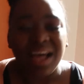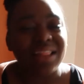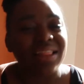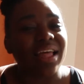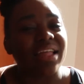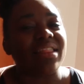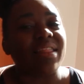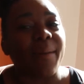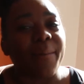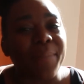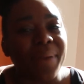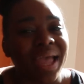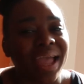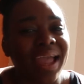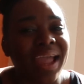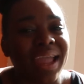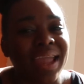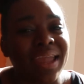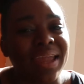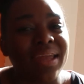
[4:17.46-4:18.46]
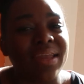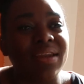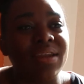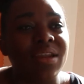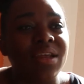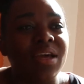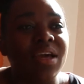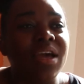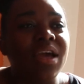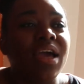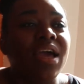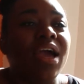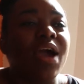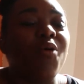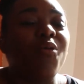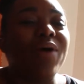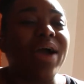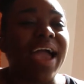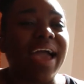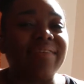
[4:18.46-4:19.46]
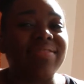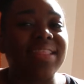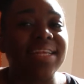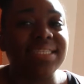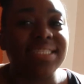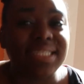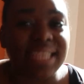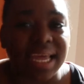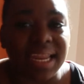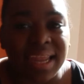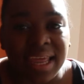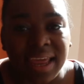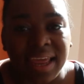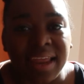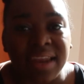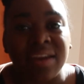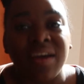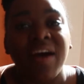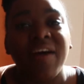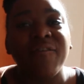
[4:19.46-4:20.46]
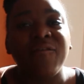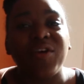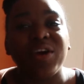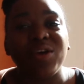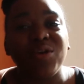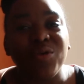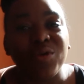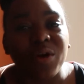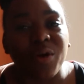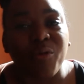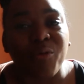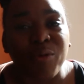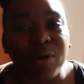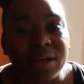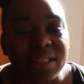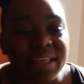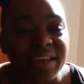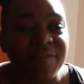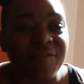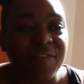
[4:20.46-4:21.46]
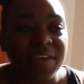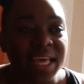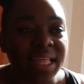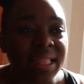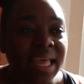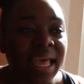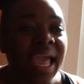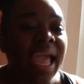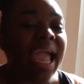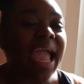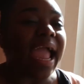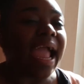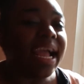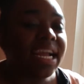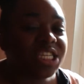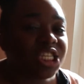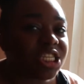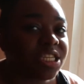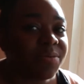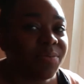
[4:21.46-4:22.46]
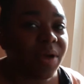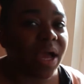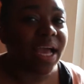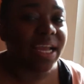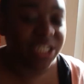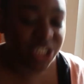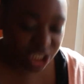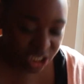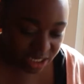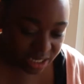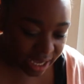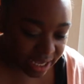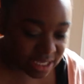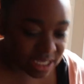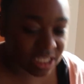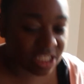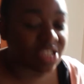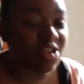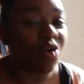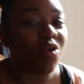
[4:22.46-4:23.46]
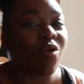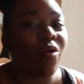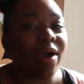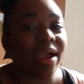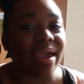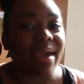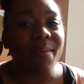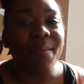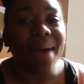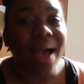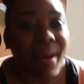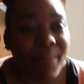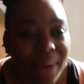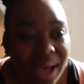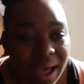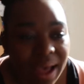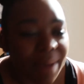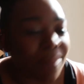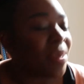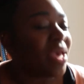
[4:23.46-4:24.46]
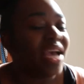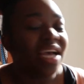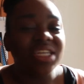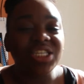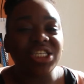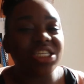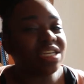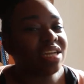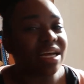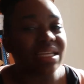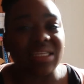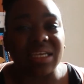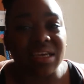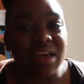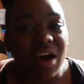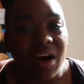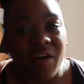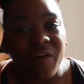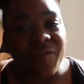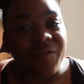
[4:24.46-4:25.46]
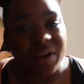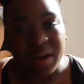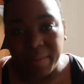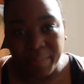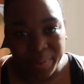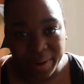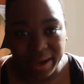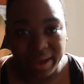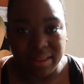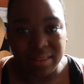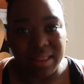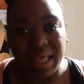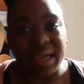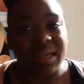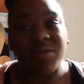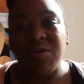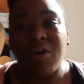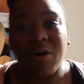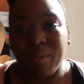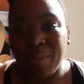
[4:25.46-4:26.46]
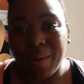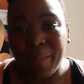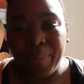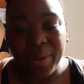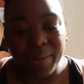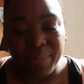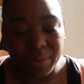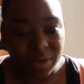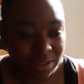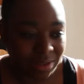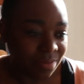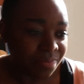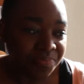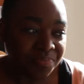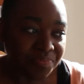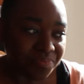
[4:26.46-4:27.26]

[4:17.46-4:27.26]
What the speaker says: like the pain would have to set in for you to really feel it, and she does it so quick. And my mom, she doesn't go for the butt like normal people's